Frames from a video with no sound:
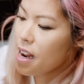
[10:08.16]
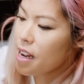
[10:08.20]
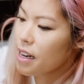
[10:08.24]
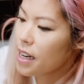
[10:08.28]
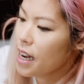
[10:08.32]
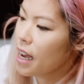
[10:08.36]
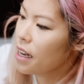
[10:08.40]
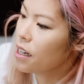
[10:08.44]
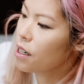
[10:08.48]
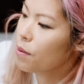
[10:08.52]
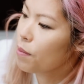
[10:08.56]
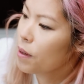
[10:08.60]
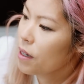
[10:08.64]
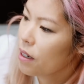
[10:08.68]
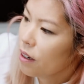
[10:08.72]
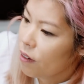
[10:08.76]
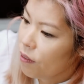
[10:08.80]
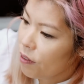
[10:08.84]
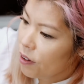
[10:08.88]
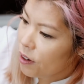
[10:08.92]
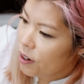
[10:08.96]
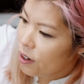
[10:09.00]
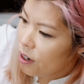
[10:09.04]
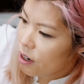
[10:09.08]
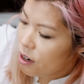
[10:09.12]
attachment, if
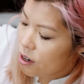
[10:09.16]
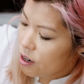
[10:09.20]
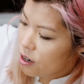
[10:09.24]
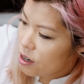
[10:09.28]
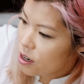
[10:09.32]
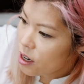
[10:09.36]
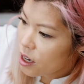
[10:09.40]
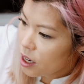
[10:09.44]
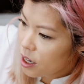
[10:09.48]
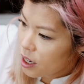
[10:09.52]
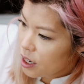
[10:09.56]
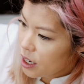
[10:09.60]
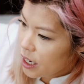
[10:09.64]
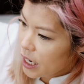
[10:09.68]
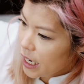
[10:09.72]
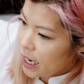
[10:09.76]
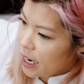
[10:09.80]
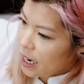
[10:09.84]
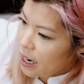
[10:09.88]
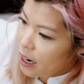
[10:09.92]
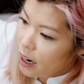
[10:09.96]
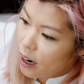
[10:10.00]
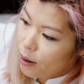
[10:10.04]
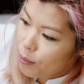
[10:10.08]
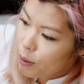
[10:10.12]
you didn't know,
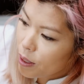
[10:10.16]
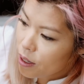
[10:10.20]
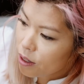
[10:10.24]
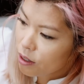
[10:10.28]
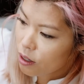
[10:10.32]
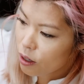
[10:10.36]
because